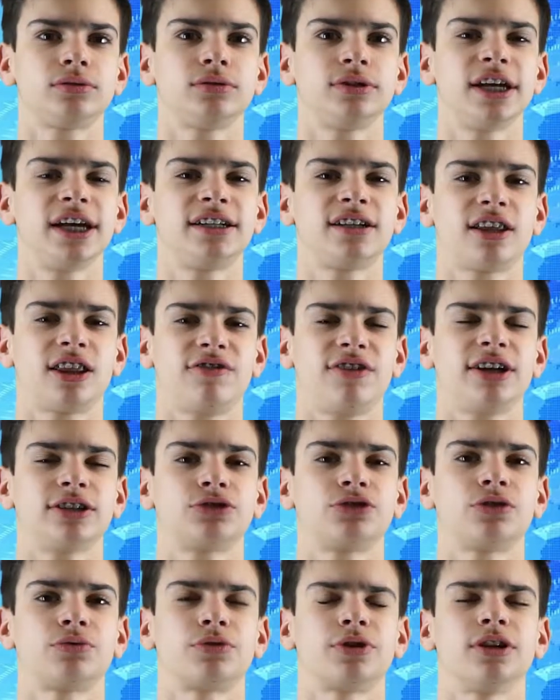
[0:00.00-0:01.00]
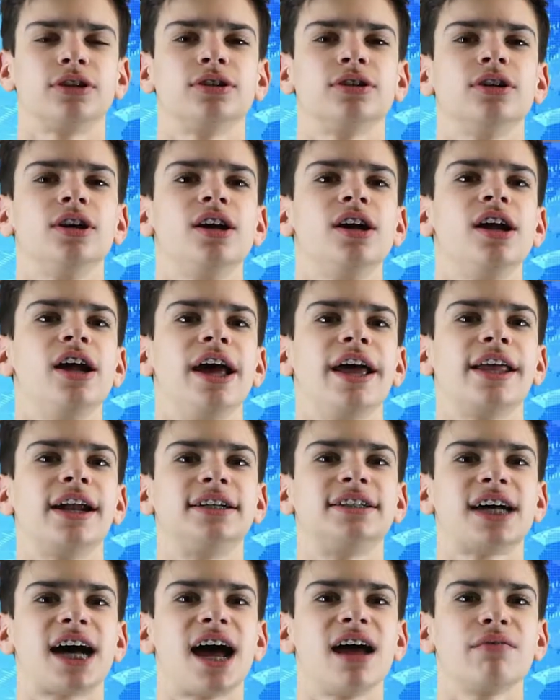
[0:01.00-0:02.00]
it to the Western world in a
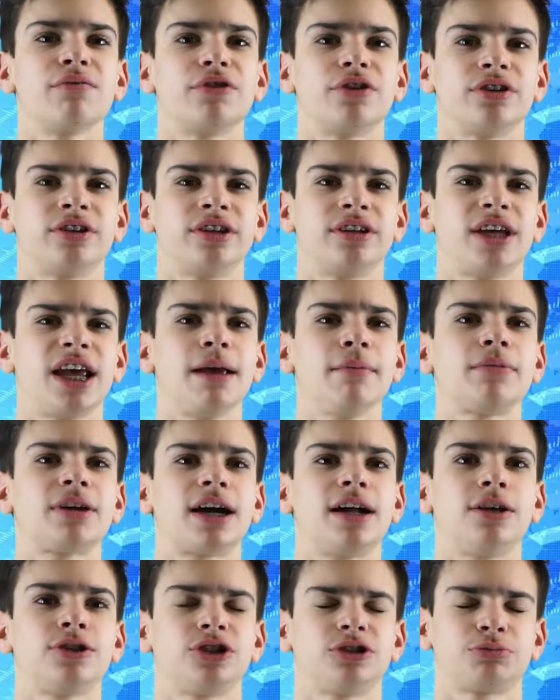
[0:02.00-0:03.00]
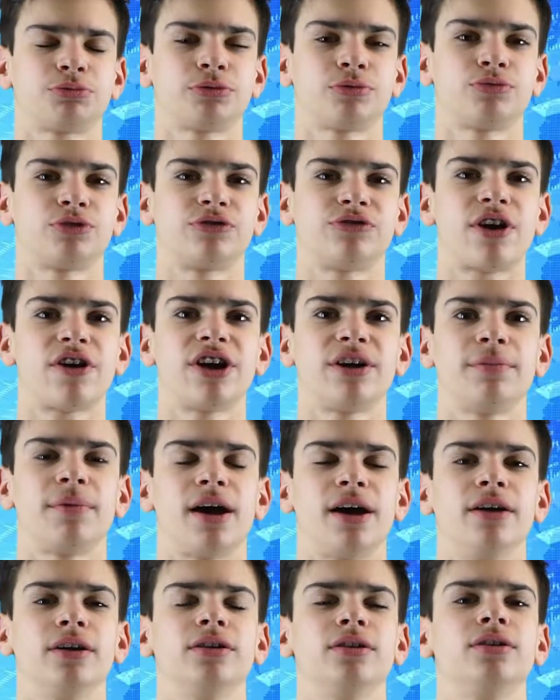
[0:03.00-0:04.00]
time where game consoles were frowned
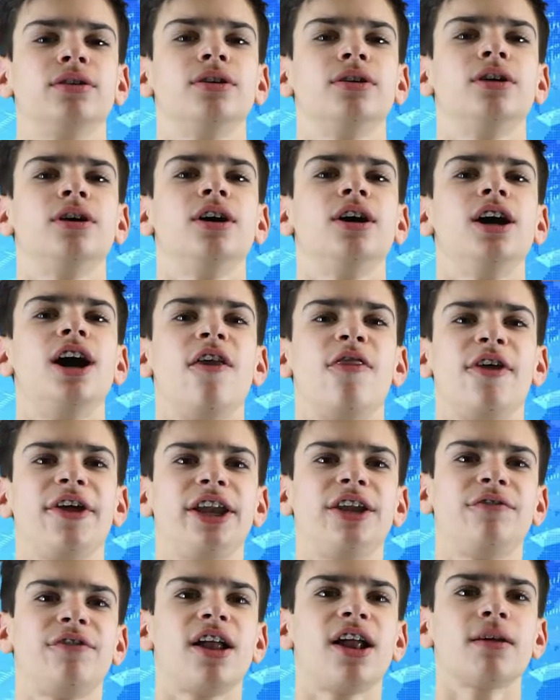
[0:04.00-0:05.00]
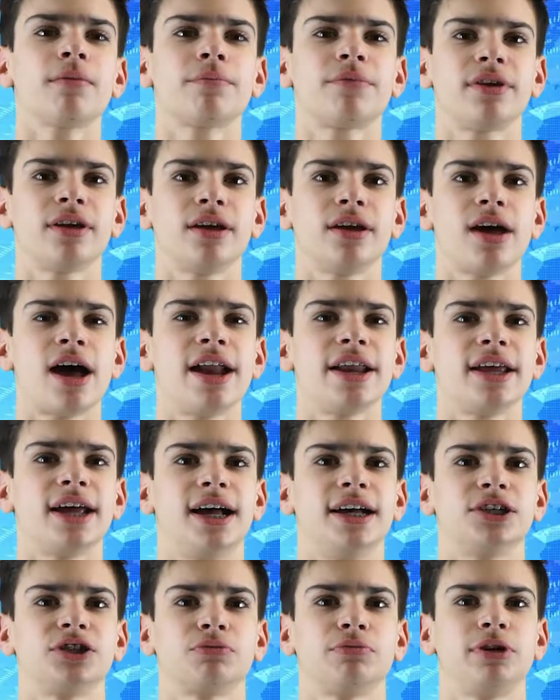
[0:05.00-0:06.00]
upon. They developed the
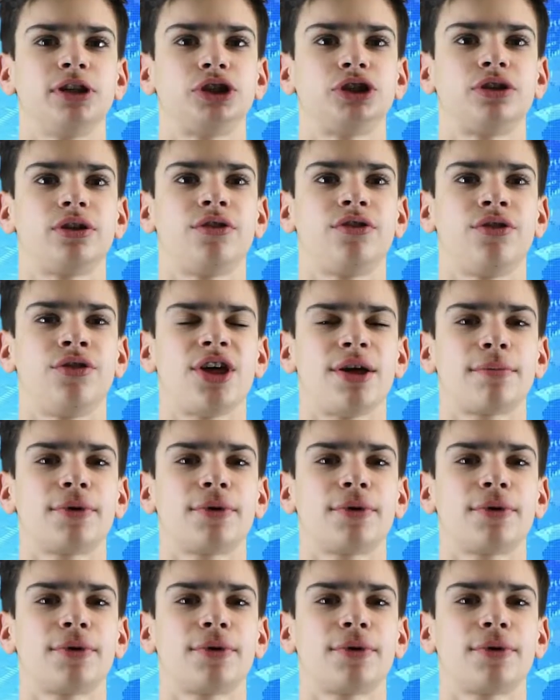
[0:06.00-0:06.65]
NES, which they